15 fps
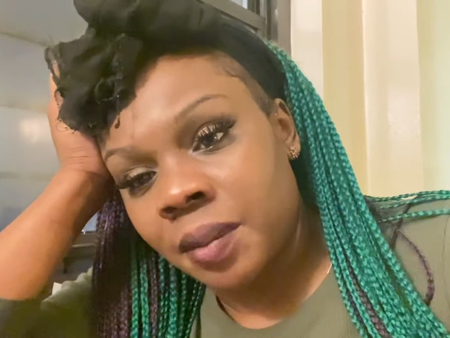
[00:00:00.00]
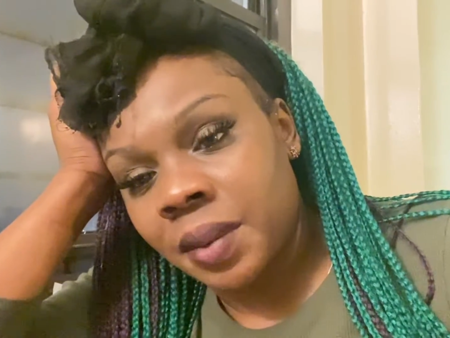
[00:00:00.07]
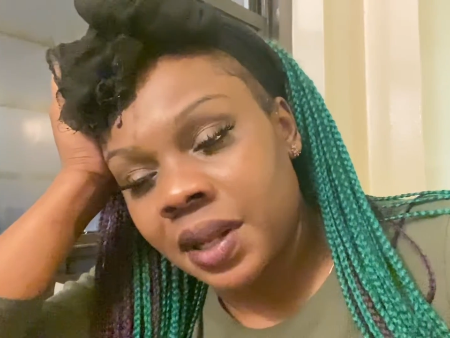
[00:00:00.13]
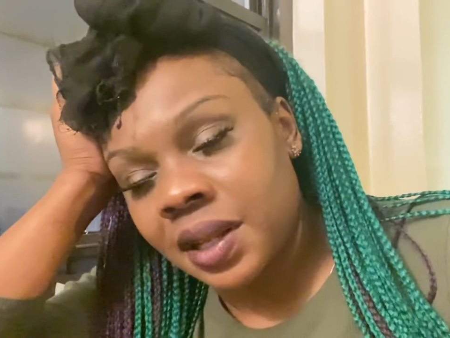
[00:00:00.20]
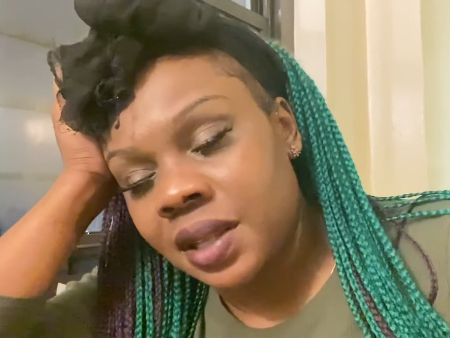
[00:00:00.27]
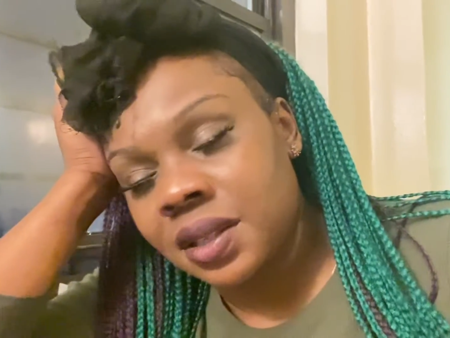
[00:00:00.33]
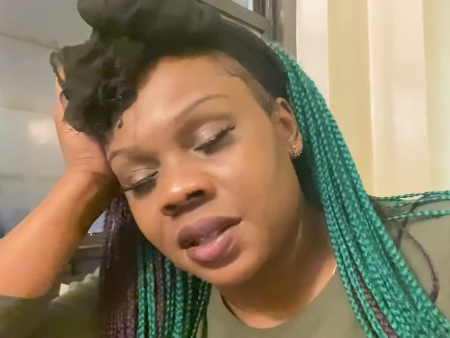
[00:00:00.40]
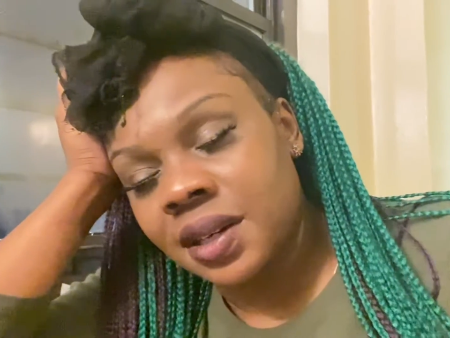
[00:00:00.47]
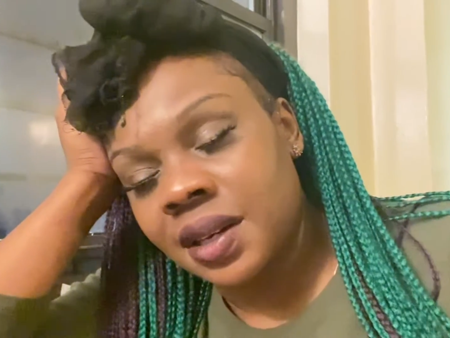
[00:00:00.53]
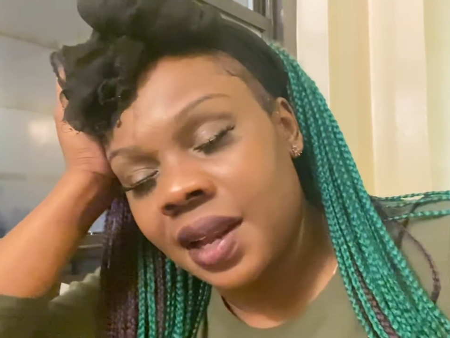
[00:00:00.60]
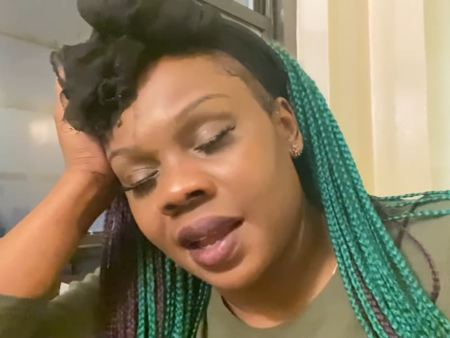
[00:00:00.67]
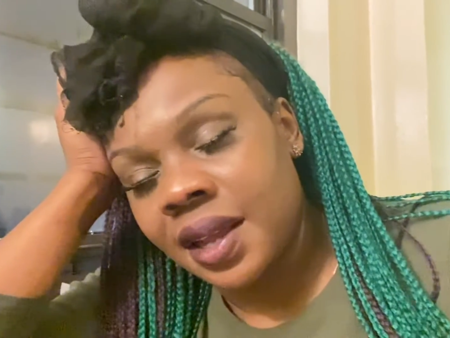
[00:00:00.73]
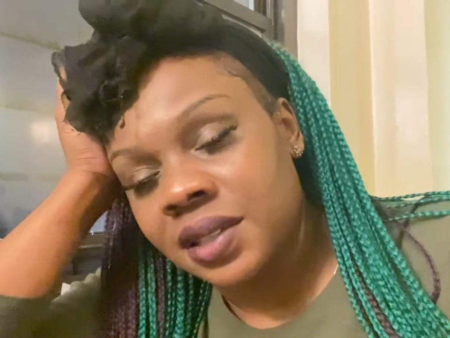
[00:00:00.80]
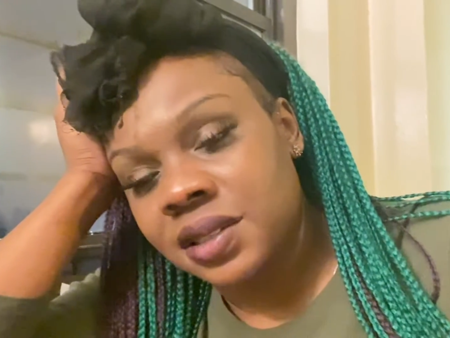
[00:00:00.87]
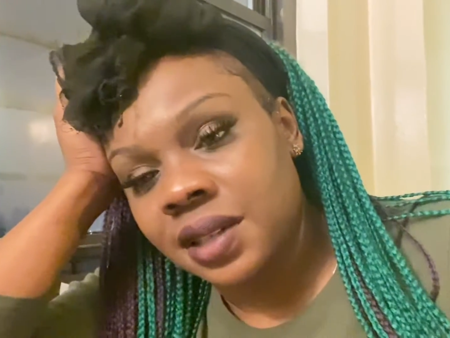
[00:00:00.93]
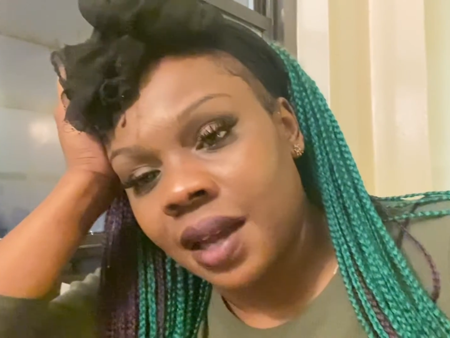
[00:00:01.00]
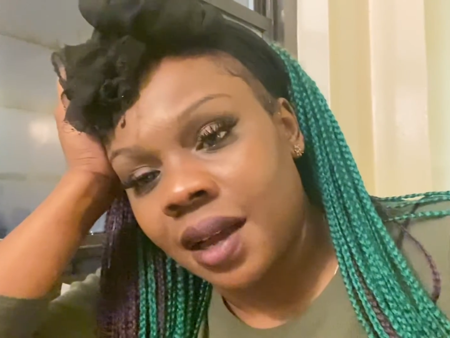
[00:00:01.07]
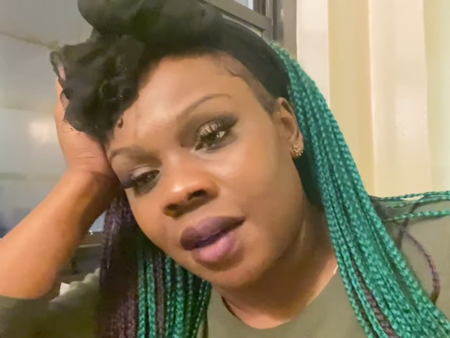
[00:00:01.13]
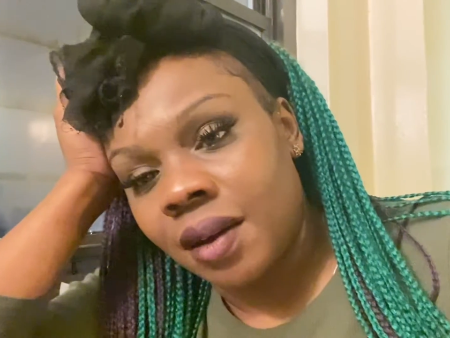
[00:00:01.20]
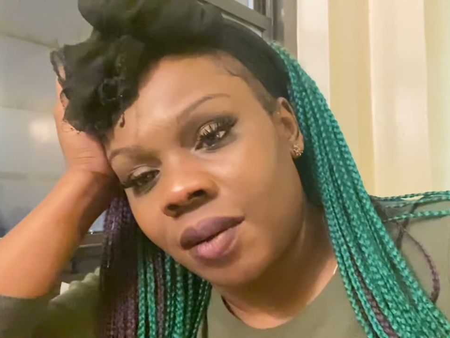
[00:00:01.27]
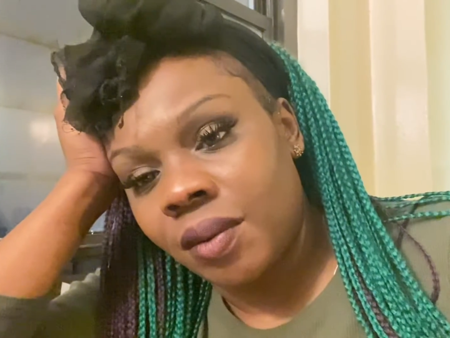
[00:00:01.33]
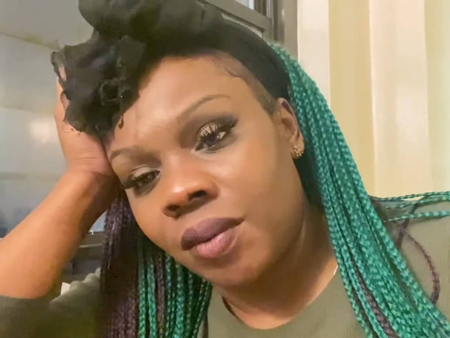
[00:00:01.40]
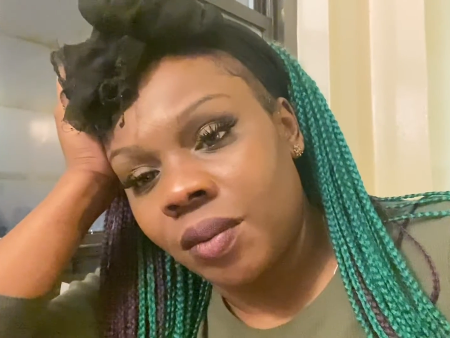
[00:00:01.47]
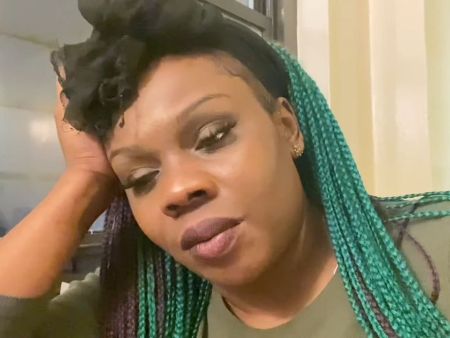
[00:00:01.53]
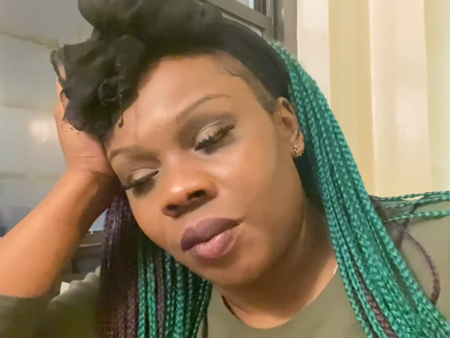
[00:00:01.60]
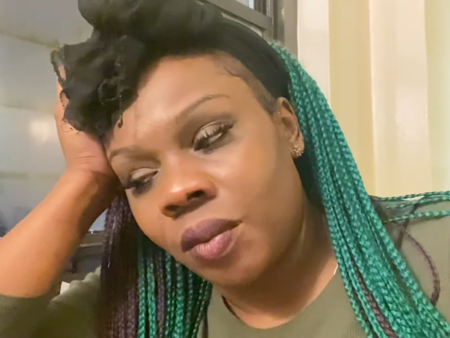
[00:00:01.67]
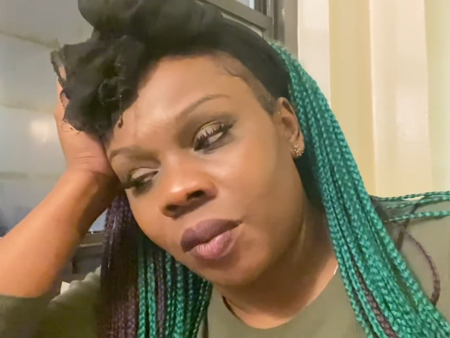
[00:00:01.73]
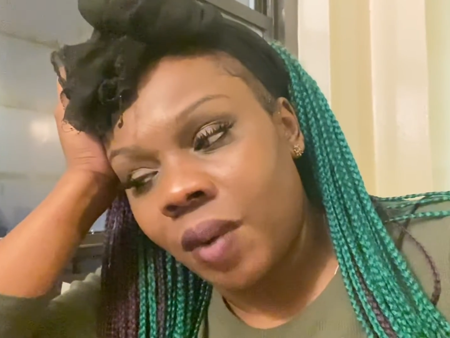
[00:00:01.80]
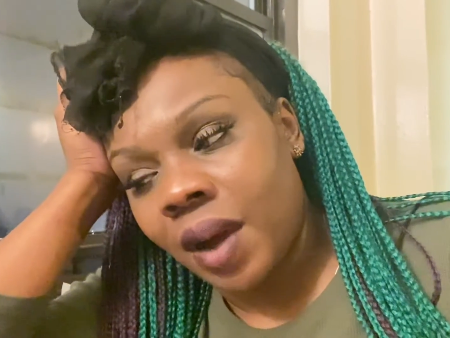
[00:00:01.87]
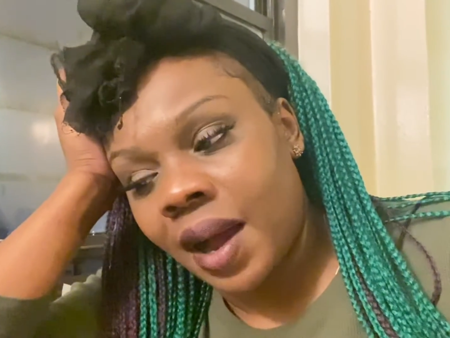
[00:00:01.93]
But at the end of the day, child,
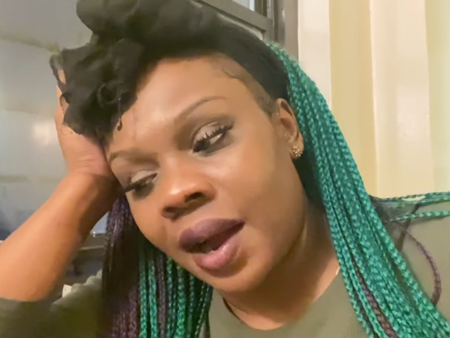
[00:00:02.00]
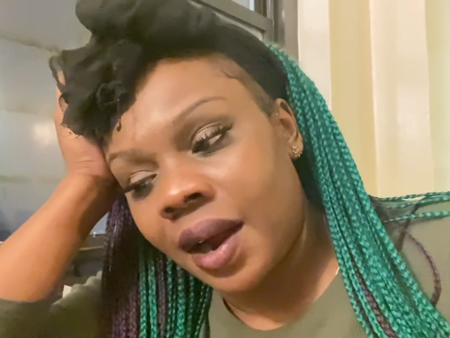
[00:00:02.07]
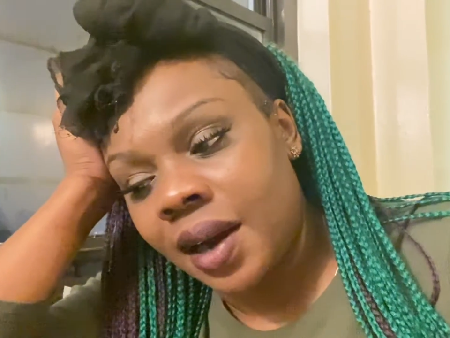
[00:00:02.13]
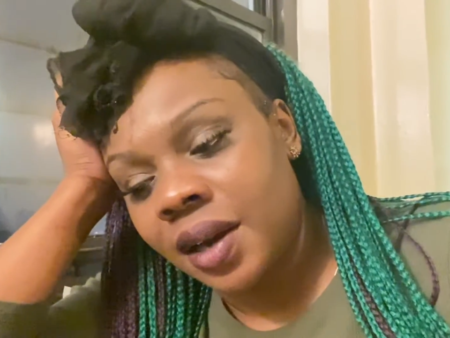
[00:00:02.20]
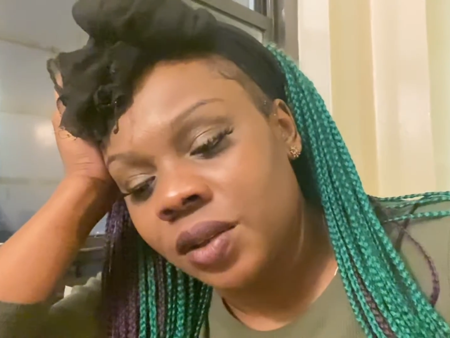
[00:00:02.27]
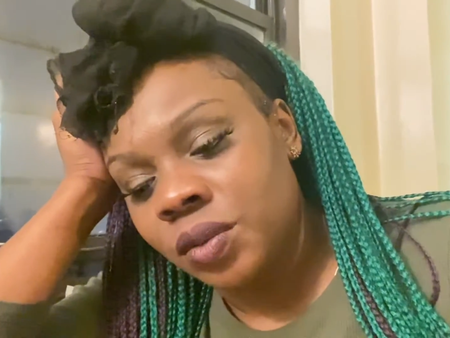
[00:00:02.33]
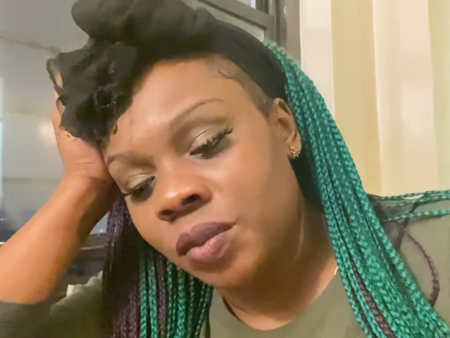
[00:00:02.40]
why are you